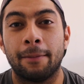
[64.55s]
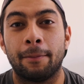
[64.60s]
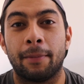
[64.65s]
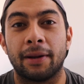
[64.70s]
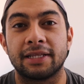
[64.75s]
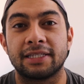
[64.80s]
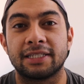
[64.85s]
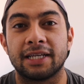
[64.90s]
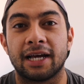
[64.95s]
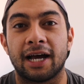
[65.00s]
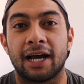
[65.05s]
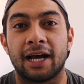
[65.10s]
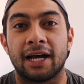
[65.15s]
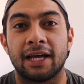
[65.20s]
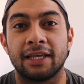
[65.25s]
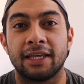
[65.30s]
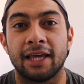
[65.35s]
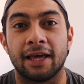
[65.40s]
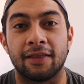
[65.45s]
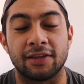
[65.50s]
But
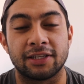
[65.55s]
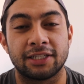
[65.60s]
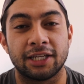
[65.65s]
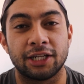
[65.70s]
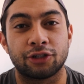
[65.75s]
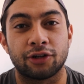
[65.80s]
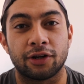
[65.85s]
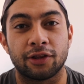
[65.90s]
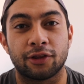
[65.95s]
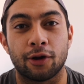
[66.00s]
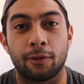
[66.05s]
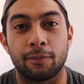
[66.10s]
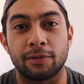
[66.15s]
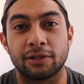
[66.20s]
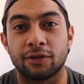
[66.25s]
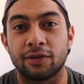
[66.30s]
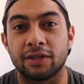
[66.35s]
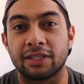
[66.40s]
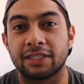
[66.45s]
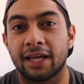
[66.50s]
yeah, the City Strength Comp
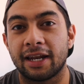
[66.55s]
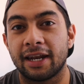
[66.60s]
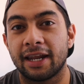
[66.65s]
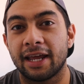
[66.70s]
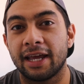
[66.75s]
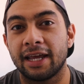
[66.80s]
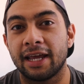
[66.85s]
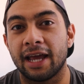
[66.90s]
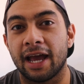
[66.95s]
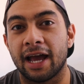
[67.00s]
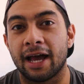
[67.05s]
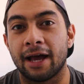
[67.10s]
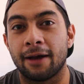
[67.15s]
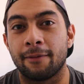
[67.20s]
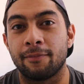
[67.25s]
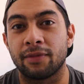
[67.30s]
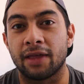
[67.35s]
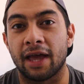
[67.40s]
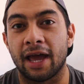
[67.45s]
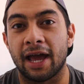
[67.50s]
is on this Sunday,
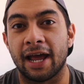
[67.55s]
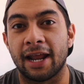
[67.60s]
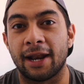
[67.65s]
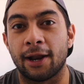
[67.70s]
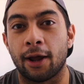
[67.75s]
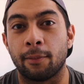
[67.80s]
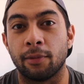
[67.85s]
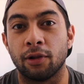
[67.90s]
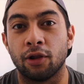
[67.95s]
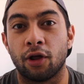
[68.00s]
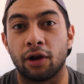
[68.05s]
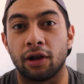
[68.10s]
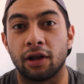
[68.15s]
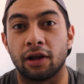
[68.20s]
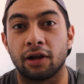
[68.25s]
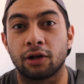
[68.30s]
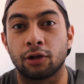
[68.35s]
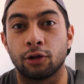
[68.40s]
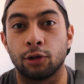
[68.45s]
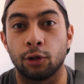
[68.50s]
and I'm a
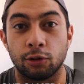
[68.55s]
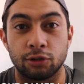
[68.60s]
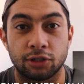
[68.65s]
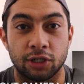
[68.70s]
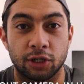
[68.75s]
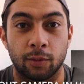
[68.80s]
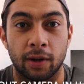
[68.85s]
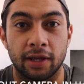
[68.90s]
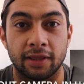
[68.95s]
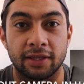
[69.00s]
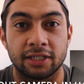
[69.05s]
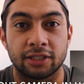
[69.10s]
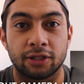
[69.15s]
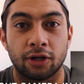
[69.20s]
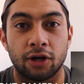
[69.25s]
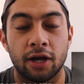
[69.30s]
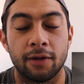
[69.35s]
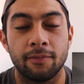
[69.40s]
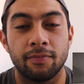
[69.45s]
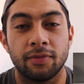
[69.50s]
lot closer to weight this
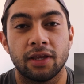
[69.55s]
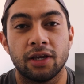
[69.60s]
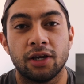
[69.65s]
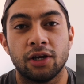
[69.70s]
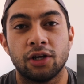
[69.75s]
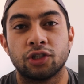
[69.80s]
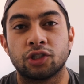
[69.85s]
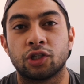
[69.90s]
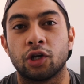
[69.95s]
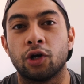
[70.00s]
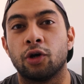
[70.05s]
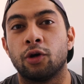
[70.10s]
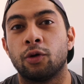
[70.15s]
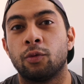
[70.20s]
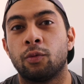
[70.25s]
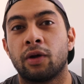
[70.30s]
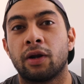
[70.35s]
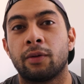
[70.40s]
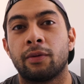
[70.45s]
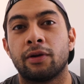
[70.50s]
time.
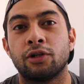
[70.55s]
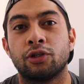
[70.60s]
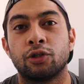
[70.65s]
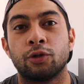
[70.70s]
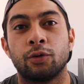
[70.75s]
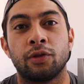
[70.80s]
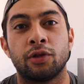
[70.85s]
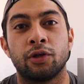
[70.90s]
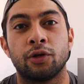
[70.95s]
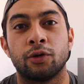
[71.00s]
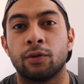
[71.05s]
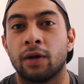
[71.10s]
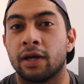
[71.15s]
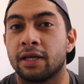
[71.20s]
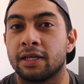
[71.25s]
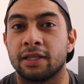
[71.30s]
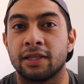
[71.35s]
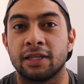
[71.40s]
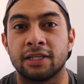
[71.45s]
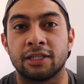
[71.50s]
So what I want to do with you,
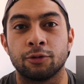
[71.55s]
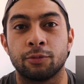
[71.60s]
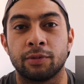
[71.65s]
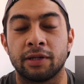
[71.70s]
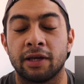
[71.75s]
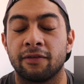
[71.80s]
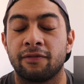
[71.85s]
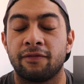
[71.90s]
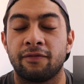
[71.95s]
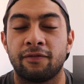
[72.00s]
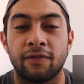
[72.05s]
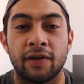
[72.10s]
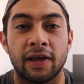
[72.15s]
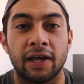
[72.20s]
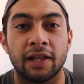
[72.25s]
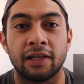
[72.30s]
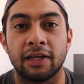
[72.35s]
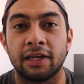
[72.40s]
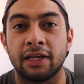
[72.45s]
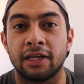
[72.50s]
this will be a
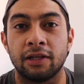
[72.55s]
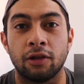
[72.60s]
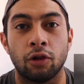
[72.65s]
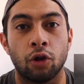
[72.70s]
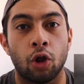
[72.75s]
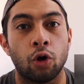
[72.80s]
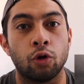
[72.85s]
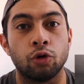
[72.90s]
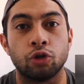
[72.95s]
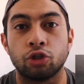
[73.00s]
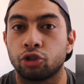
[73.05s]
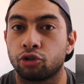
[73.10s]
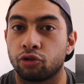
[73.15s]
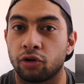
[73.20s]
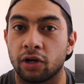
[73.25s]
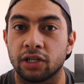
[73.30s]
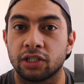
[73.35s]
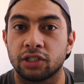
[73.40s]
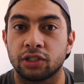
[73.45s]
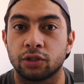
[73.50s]
fairly low
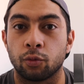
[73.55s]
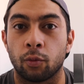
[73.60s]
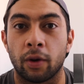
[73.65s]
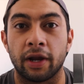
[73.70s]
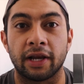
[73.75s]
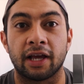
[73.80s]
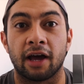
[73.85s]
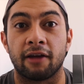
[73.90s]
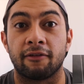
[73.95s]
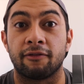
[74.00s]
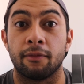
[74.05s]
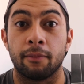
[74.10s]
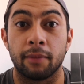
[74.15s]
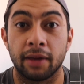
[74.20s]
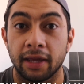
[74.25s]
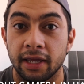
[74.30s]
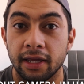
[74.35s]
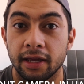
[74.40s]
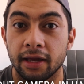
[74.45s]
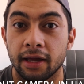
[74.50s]
stress weight cut for
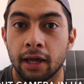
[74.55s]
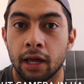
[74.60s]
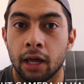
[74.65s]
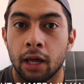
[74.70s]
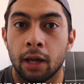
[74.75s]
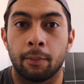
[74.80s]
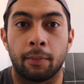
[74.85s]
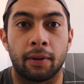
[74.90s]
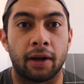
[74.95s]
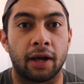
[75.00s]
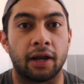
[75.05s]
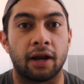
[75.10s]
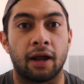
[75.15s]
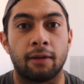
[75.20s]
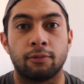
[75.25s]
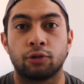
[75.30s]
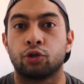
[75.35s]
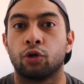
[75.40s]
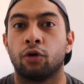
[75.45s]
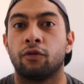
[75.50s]
me. But
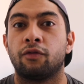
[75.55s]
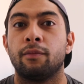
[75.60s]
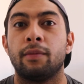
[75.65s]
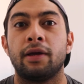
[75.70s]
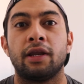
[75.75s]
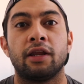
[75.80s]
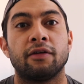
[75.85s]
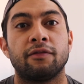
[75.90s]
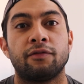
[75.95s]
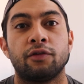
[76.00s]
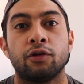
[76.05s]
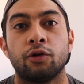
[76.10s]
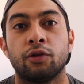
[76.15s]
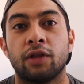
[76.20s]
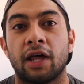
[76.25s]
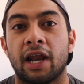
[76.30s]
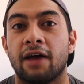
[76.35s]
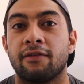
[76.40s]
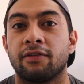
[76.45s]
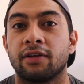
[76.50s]
I'm sure for many of you
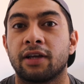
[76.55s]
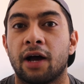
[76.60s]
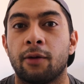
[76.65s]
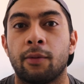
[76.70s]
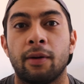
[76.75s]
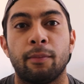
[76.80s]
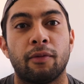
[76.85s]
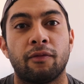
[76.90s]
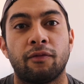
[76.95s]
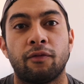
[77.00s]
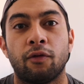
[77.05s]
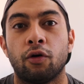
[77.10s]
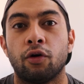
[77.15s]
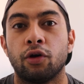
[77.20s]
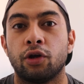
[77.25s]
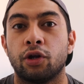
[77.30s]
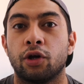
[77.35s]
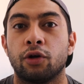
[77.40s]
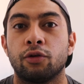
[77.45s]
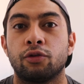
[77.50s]
that haven't cut weight
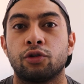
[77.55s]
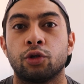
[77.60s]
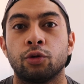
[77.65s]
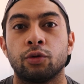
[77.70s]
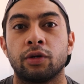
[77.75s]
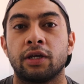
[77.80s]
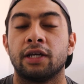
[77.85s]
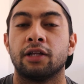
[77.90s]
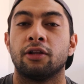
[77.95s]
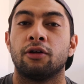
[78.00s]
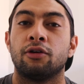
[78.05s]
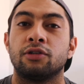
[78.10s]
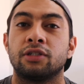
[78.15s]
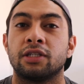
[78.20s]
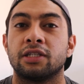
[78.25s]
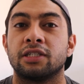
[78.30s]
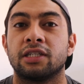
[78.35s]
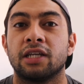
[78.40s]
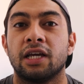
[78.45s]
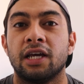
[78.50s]
before, 2 kilos
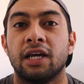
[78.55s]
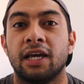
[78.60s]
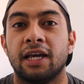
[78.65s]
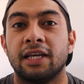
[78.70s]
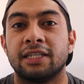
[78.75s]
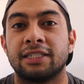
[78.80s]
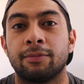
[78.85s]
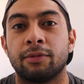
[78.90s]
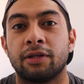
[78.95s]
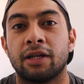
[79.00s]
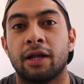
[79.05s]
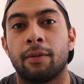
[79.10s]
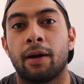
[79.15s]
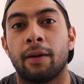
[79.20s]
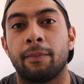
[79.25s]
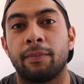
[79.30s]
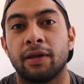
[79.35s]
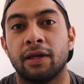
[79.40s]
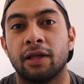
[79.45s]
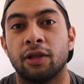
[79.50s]
is something that
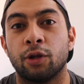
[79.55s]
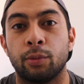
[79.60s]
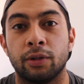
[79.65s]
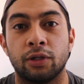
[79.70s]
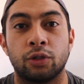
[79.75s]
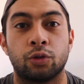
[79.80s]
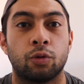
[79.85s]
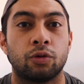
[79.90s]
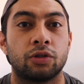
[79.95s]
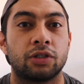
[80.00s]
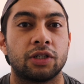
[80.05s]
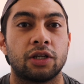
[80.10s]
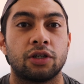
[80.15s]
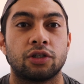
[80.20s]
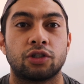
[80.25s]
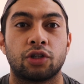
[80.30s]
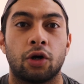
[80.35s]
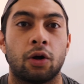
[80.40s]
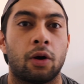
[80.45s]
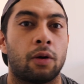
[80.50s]
might be a little bit daunting.
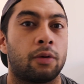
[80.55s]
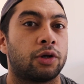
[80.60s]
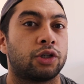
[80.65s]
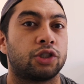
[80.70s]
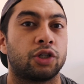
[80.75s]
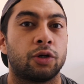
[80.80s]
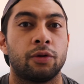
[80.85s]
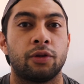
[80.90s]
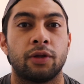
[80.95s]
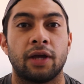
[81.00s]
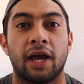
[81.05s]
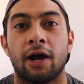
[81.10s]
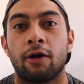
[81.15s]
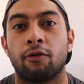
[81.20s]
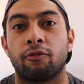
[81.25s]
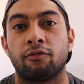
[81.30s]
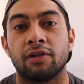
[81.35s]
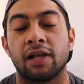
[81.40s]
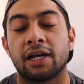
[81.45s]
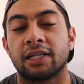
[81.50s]
So I want to show with you how
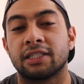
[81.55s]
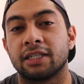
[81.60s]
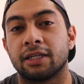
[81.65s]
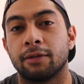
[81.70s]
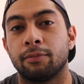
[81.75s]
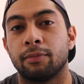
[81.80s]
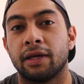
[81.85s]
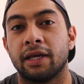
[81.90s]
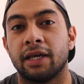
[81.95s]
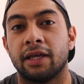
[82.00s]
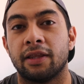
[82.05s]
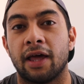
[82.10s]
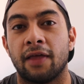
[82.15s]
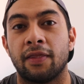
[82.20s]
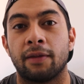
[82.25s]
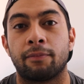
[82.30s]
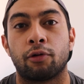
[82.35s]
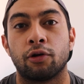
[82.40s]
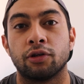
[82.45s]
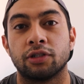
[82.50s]
relaxed it can be
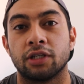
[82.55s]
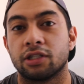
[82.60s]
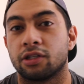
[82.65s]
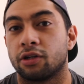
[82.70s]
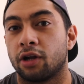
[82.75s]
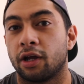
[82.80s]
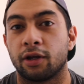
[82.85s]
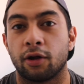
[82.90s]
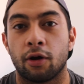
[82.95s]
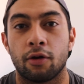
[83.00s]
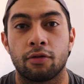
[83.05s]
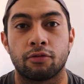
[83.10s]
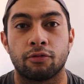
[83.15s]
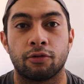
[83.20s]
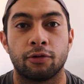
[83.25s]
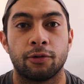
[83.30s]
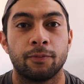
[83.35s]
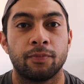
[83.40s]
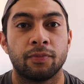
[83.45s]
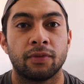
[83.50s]
and the process that I go
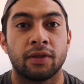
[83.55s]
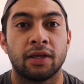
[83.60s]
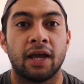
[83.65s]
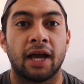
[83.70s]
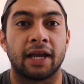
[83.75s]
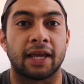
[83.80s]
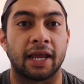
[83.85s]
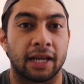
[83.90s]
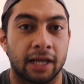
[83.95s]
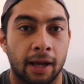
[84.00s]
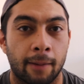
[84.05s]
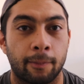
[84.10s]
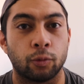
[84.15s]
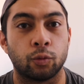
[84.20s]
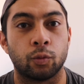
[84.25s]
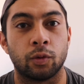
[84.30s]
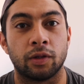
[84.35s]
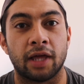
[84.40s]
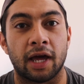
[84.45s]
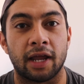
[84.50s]
through. Again,
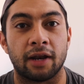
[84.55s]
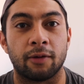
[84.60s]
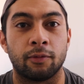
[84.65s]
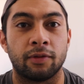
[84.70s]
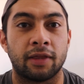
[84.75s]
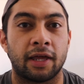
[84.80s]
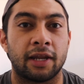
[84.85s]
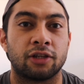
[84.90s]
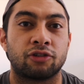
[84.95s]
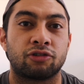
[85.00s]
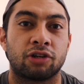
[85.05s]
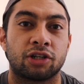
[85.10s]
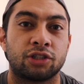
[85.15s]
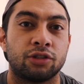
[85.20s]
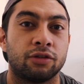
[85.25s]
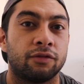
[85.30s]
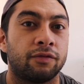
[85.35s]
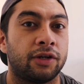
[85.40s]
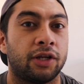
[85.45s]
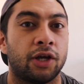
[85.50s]
coupled with that
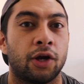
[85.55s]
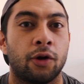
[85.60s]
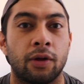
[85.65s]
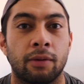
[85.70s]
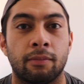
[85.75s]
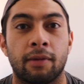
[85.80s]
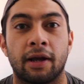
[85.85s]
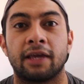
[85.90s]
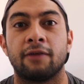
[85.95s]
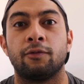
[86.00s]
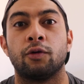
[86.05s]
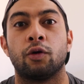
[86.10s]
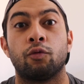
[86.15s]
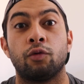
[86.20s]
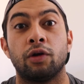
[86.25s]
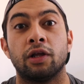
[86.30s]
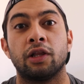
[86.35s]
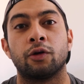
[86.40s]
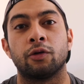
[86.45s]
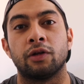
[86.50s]
instructional video, it might give you a
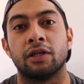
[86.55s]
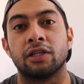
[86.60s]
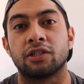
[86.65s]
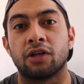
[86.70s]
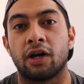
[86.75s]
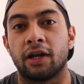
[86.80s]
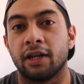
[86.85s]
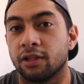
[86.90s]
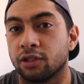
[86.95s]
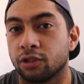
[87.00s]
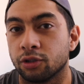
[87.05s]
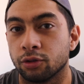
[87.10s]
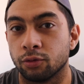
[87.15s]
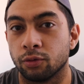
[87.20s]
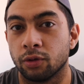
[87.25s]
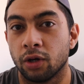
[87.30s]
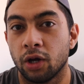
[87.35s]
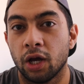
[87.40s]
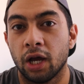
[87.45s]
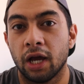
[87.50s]
really good insight
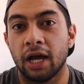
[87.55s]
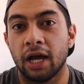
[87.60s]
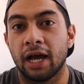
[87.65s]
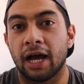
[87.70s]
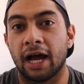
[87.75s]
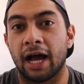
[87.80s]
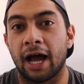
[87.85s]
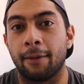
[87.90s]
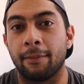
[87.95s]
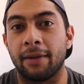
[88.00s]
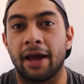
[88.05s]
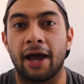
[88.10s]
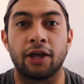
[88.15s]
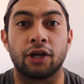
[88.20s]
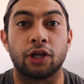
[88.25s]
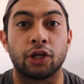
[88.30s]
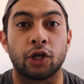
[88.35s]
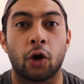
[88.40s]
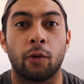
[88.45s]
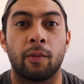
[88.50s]
into how
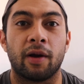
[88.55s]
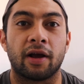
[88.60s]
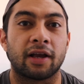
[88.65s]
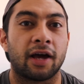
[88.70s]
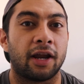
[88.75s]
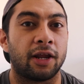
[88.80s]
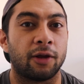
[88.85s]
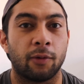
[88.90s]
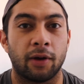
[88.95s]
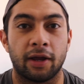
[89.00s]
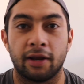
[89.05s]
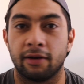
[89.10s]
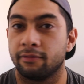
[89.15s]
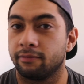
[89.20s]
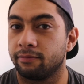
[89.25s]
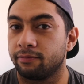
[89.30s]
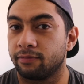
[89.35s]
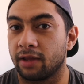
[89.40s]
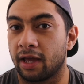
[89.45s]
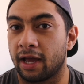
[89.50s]
you can go about cutting weight
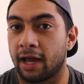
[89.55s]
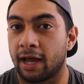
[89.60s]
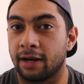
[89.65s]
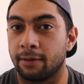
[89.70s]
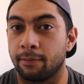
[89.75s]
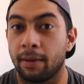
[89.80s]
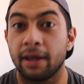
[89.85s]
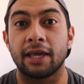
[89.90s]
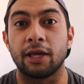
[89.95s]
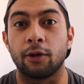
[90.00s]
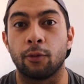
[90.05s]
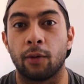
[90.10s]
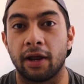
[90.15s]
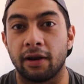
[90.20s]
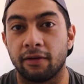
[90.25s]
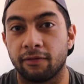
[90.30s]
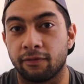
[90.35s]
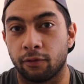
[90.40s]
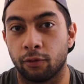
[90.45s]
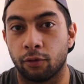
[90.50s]
and making
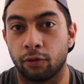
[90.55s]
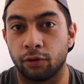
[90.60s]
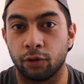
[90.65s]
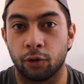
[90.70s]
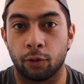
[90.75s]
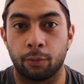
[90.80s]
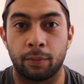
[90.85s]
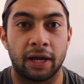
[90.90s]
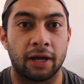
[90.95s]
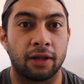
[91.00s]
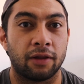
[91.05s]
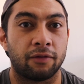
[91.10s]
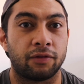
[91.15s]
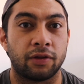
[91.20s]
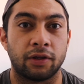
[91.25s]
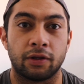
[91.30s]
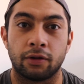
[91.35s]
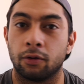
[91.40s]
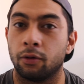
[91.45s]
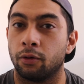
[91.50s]
weight for your
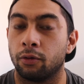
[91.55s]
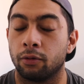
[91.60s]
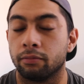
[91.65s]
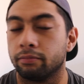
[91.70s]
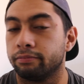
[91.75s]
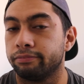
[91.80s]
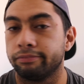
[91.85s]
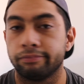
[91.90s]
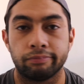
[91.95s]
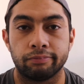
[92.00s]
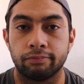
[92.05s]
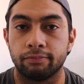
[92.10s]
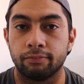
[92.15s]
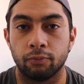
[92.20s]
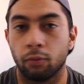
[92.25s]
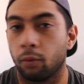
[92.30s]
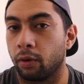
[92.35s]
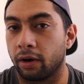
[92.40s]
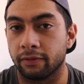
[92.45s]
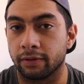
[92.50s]
powerlifting or
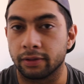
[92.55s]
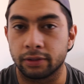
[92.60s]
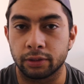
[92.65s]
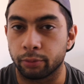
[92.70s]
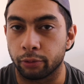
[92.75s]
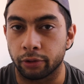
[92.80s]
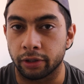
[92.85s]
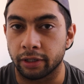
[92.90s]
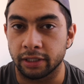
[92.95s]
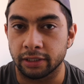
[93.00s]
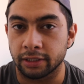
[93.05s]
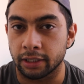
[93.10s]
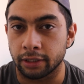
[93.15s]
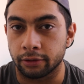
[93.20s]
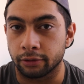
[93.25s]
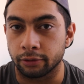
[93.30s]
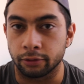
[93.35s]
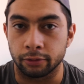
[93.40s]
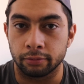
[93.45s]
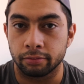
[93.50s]
whatever sport it is that you
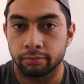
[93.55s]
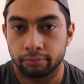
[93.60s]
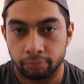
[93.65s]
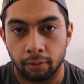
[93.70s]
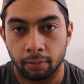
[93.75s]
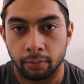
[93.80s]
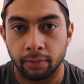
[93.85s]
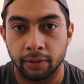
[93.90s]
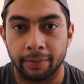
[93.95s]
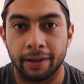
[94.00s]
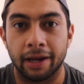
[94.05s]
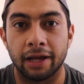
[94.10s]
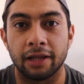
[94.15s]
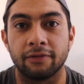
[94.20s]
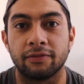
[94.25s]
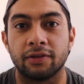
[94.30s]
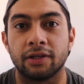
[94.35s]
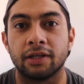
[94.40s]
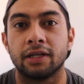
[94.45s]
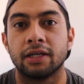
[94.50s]
do, probably
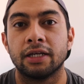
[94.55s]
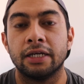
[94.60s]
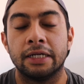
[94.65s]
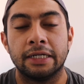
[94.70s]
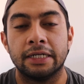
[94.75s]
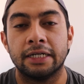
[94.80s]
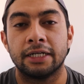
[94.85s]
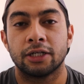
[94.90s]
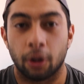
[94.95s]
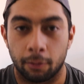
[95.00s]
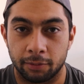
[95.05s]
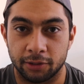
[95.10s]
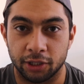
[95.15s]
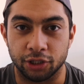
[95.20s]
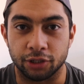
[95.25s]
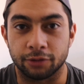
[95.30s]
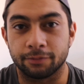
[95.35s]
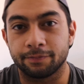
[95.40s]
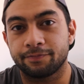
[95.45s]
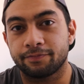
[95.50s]
powerlifting,
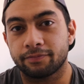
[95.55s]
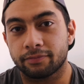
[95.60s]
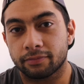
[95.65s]
competition.